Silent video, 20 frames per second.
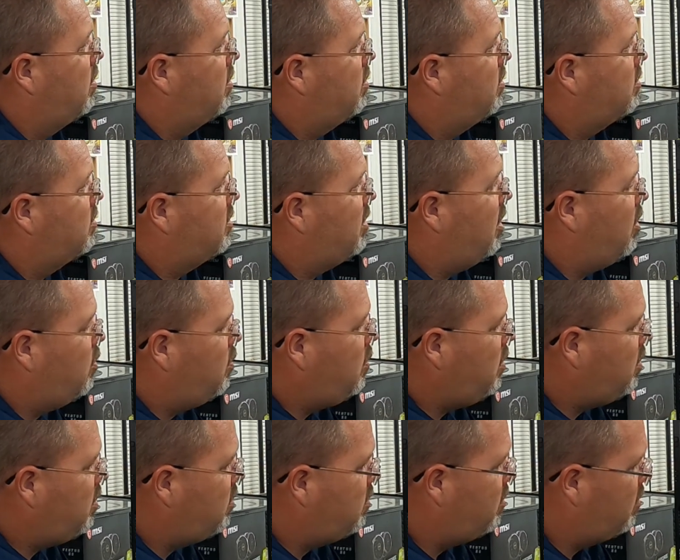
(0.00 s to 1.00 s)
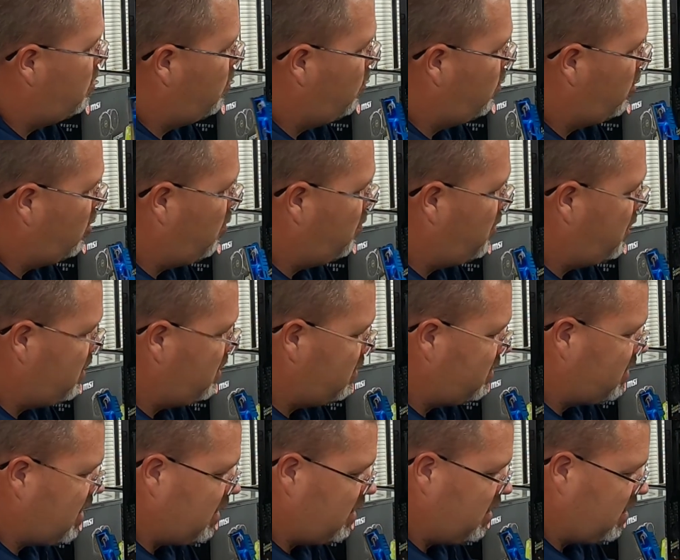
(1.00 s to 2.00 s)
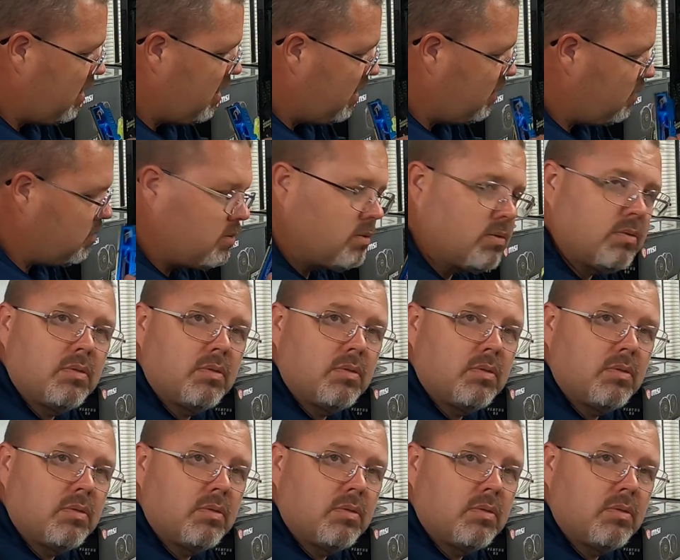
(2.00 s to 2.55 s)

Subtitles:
So we're gonna put this thing together,